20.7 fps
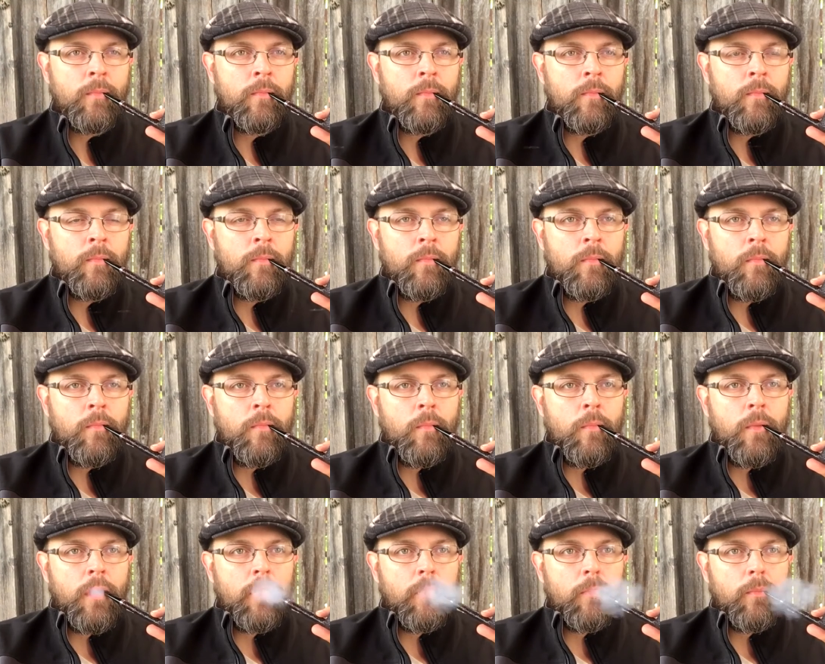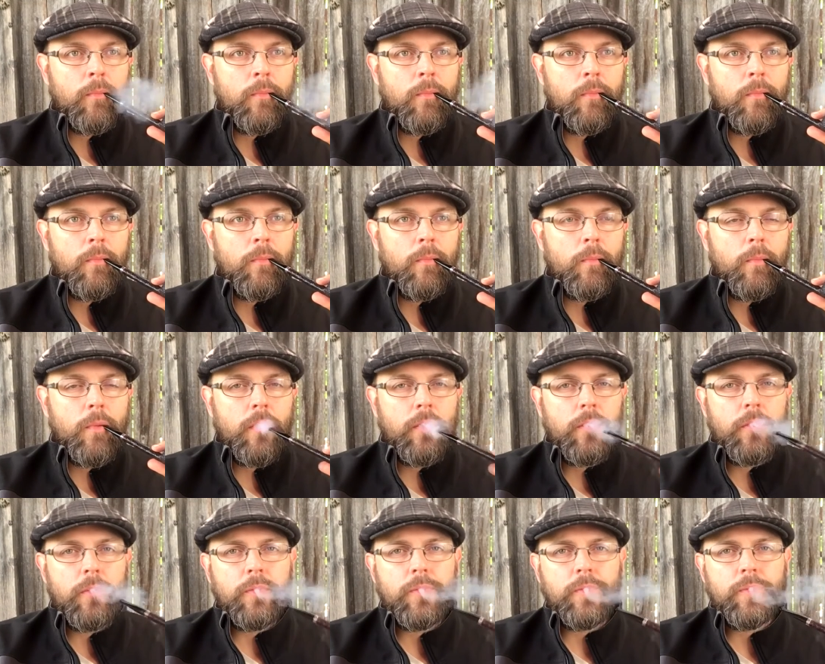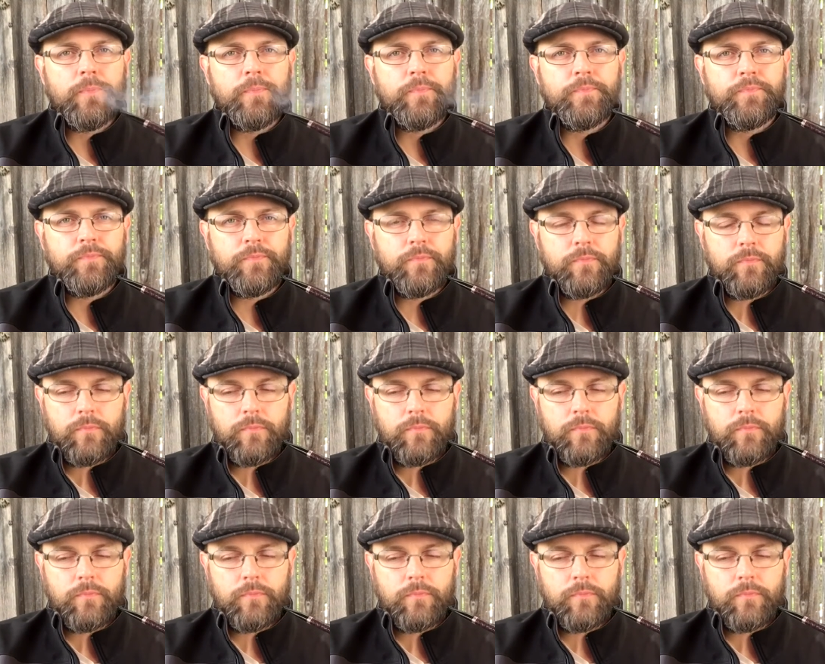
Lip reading: Nothing is said.